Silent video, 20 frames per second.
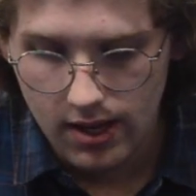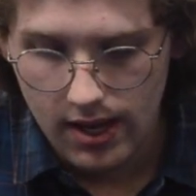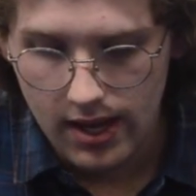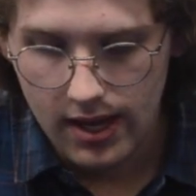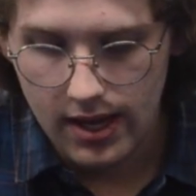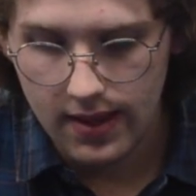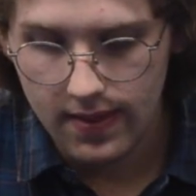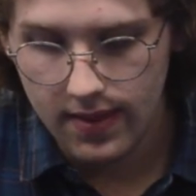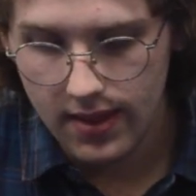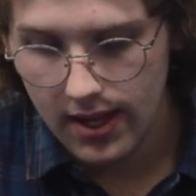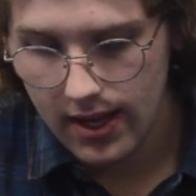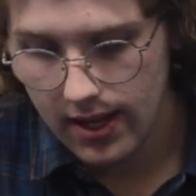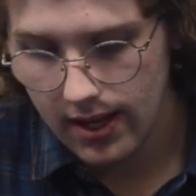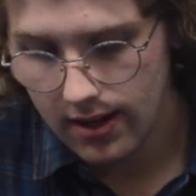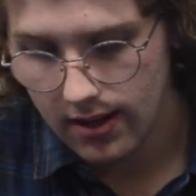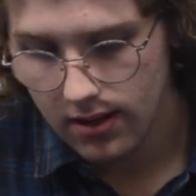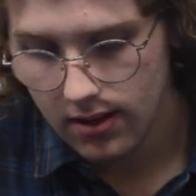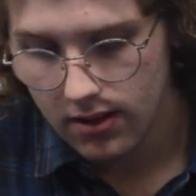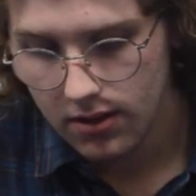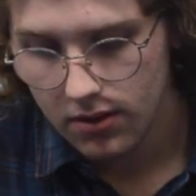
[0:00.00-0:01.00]
And
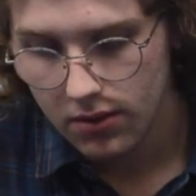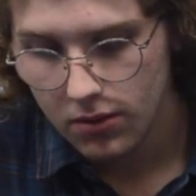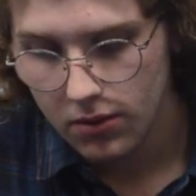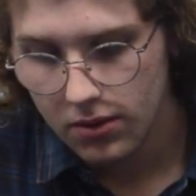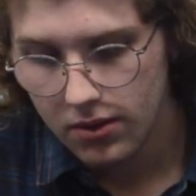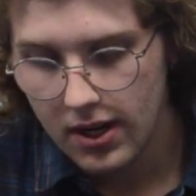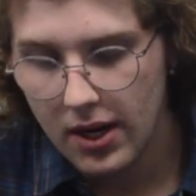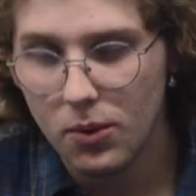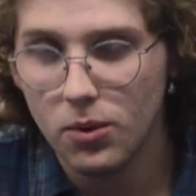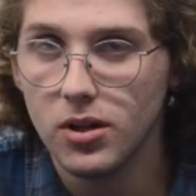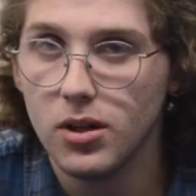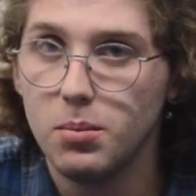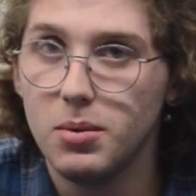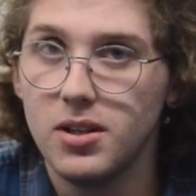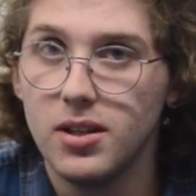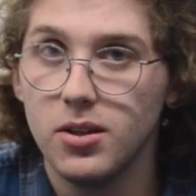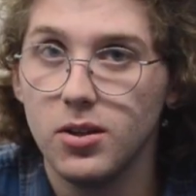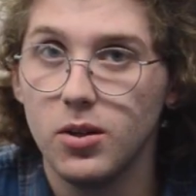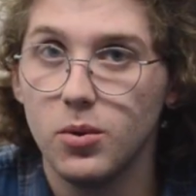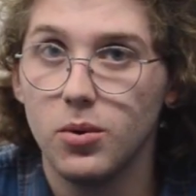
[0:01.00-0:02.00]
then now we're going to be
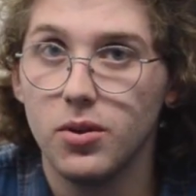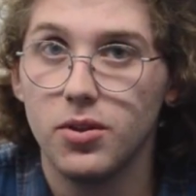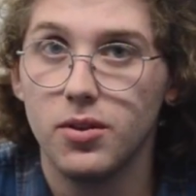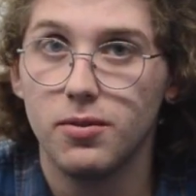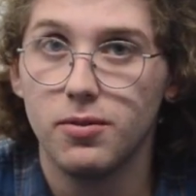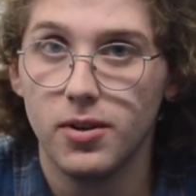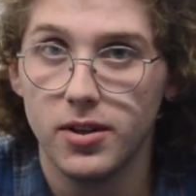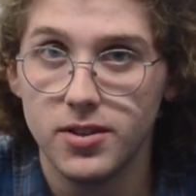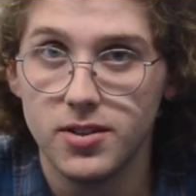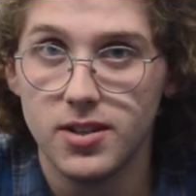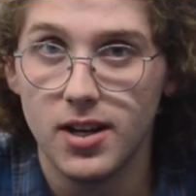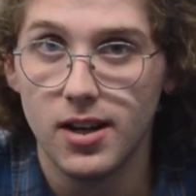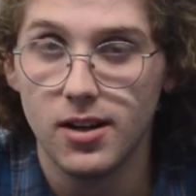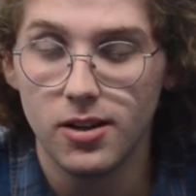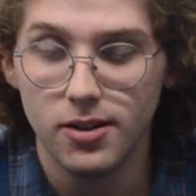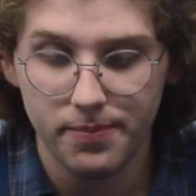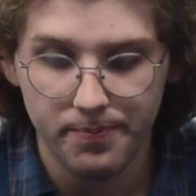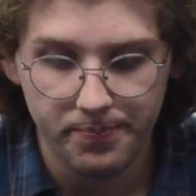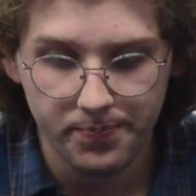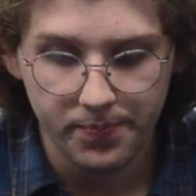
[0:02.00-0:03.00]
dealing with the front
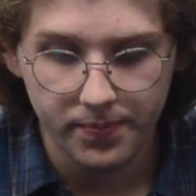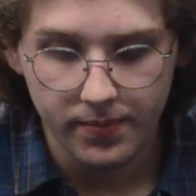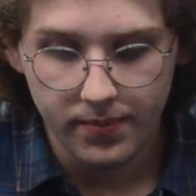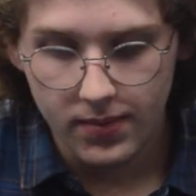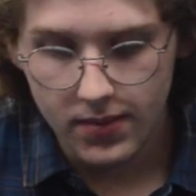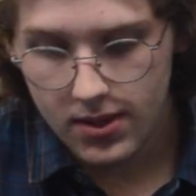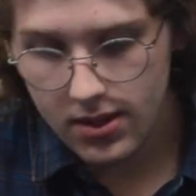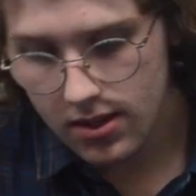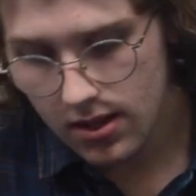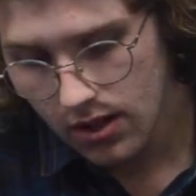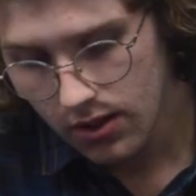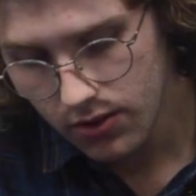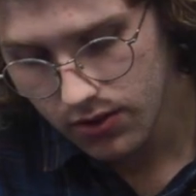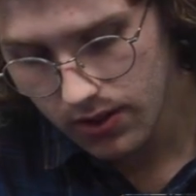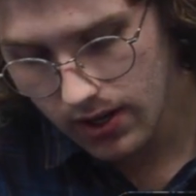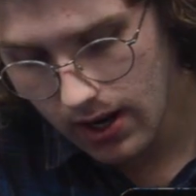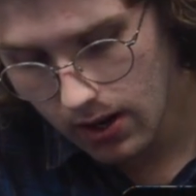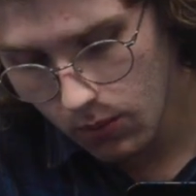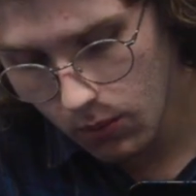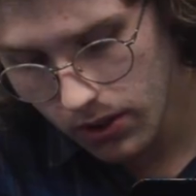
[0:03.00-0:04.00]
standard.
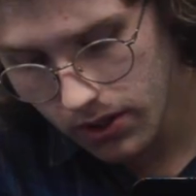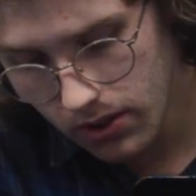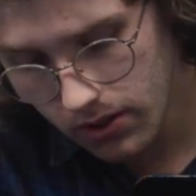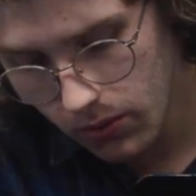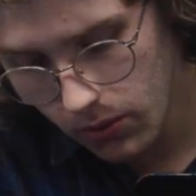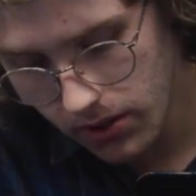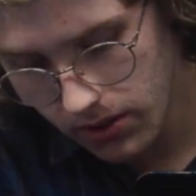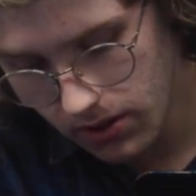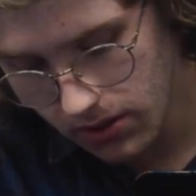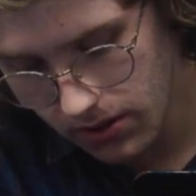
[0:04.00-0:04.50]
So now what you're going to